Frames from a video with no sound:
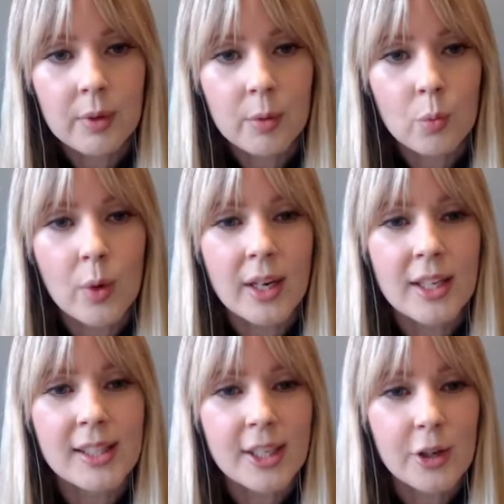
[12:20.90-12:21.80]
When
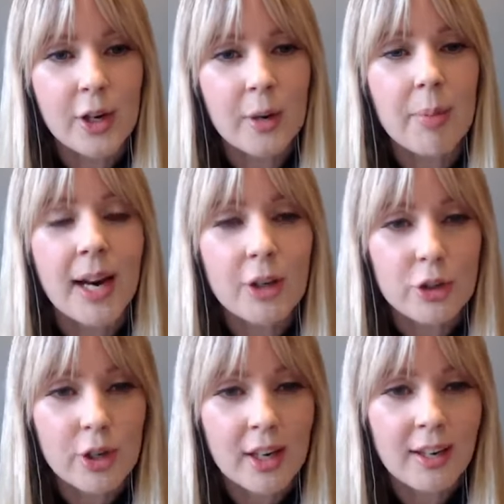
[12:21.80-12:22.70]
considering
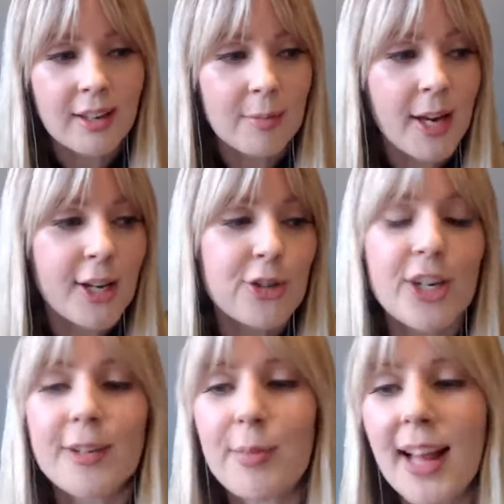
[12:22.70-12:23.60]
penetrant
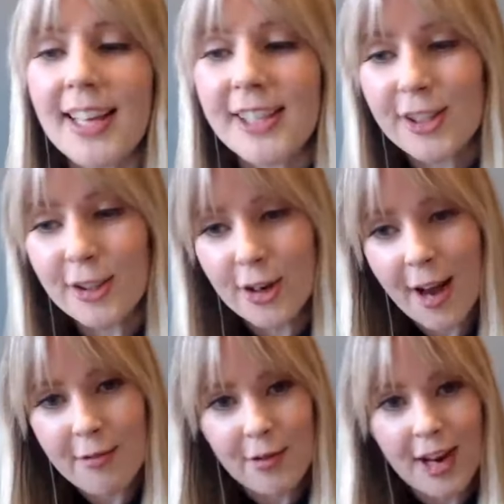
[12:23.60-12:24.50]
and plastics are
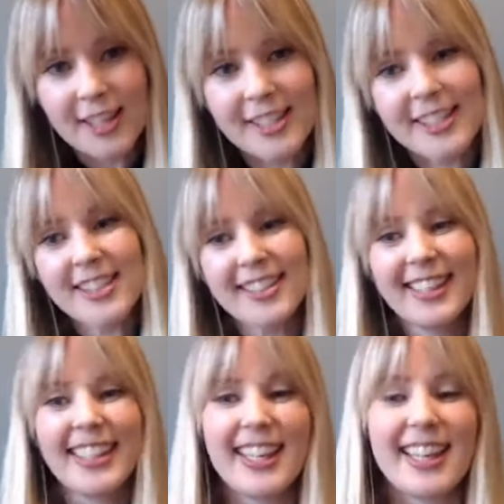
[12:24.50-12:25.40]
not friends.
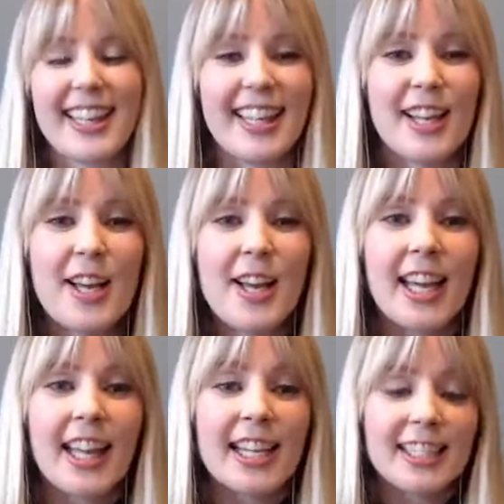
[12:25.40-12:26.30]

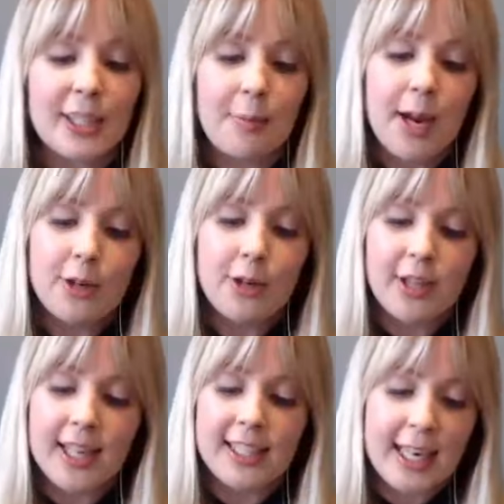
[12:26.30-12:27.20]

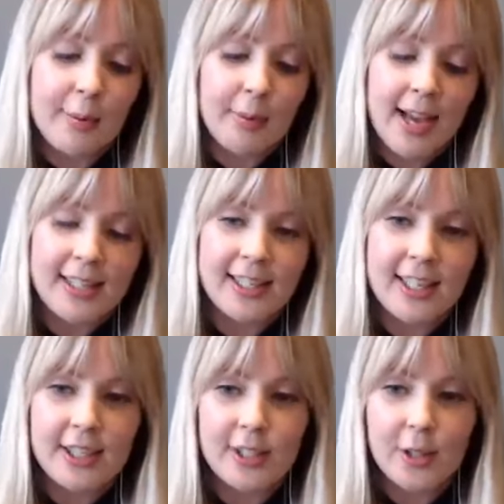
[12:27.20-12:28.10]
Penetrant likes to eat
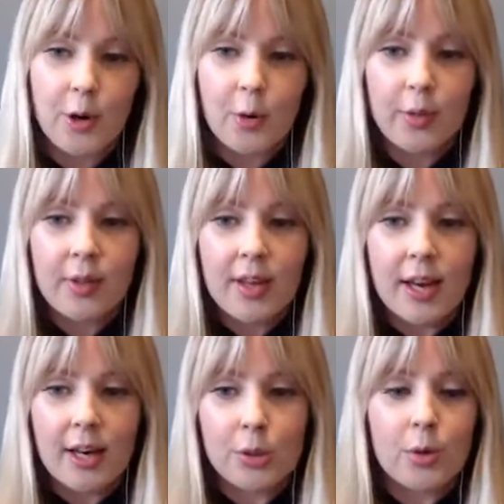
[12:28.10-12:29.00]
plastics, so the
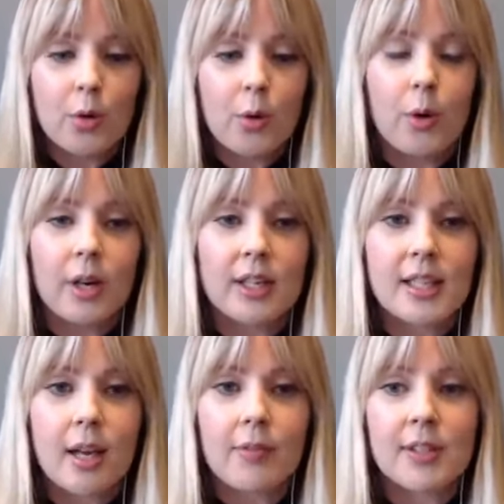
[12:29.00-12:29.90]
actual cord
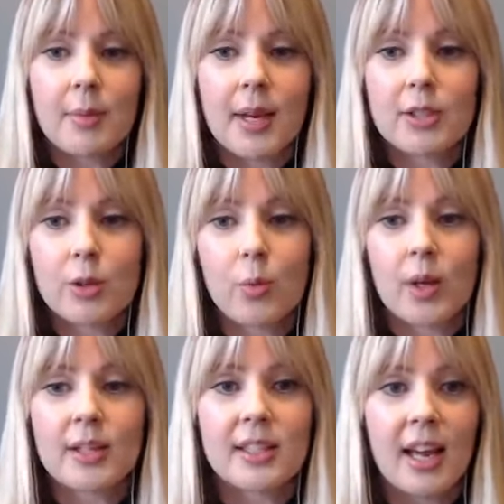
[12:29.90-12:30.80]
itself is made to
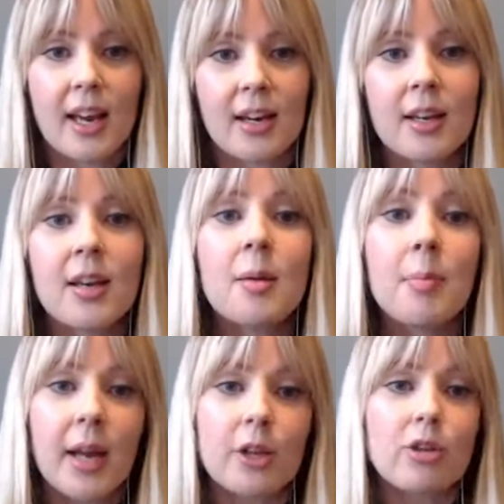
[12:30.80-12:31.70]
withstand
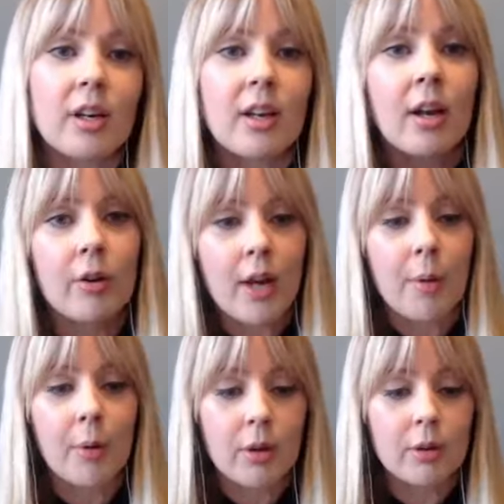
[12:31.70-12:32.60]
penetrant and other
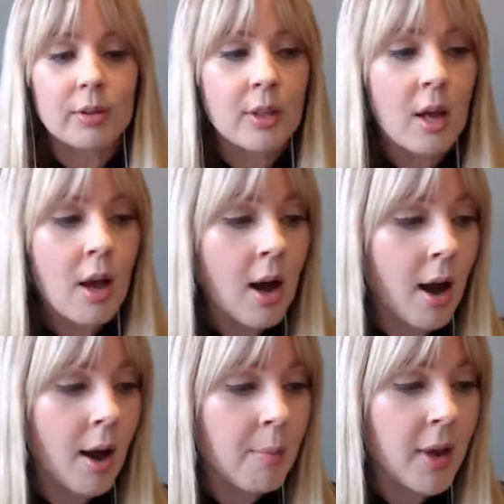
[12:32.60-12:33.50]
chemicals.
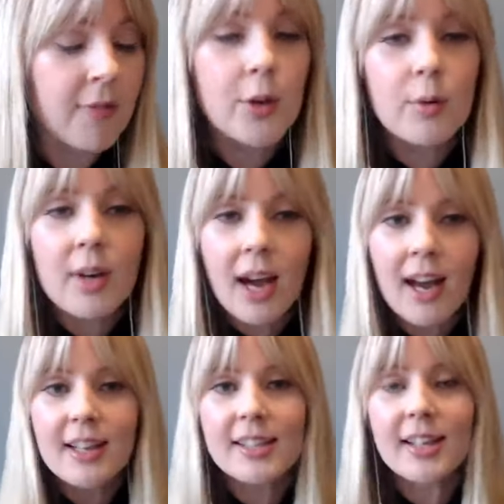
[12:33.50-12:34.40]
If you
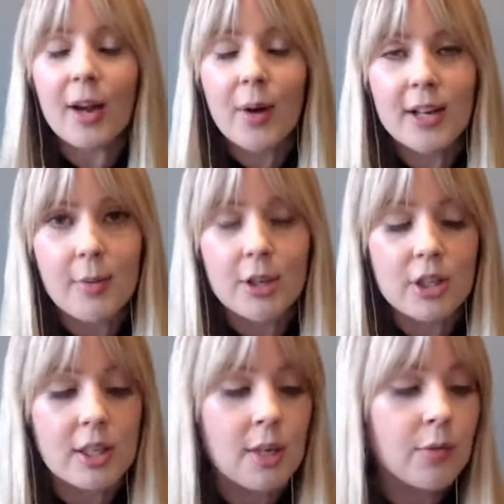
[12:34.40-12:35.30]
guys, I wanted to
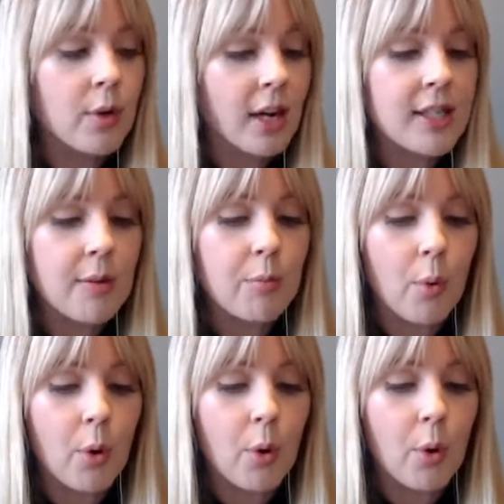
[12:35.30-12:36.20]
mention this, if you guys
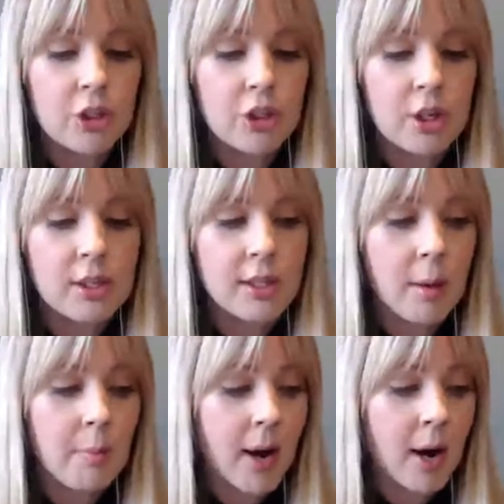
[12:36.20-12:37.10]
have more
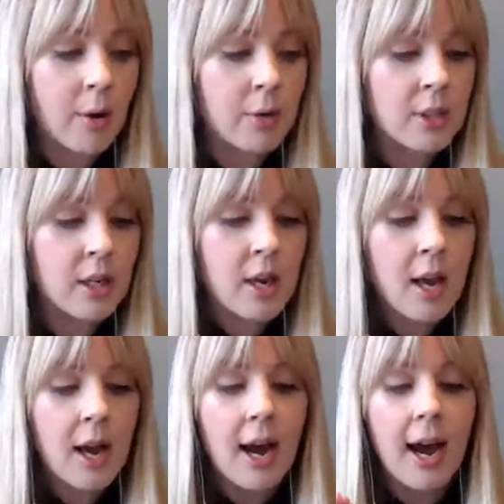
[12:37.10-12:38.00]
questions about
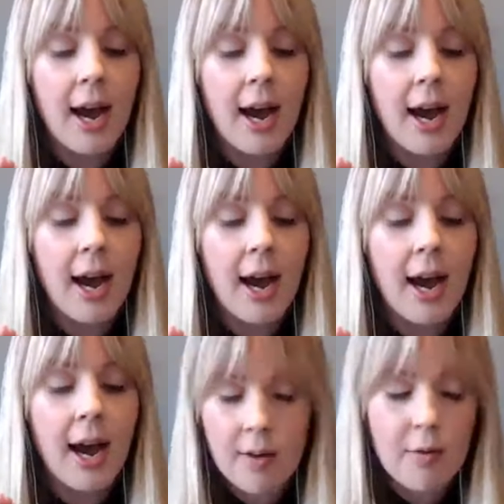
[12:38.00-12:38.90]

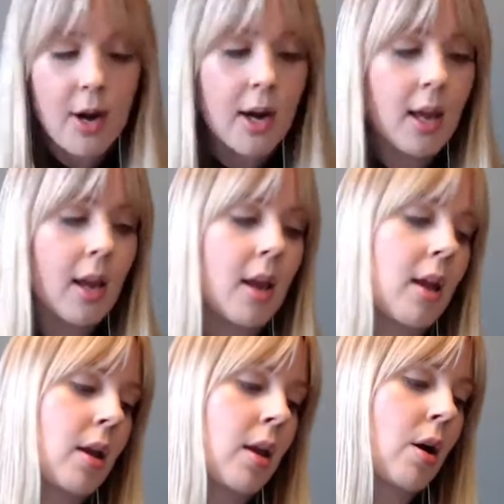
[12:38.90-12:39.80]
65
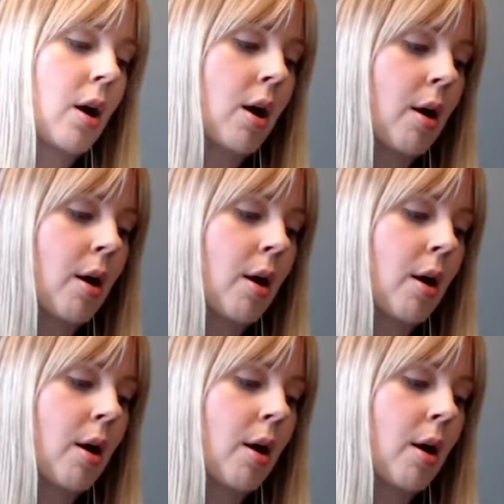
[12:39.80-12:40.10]
rating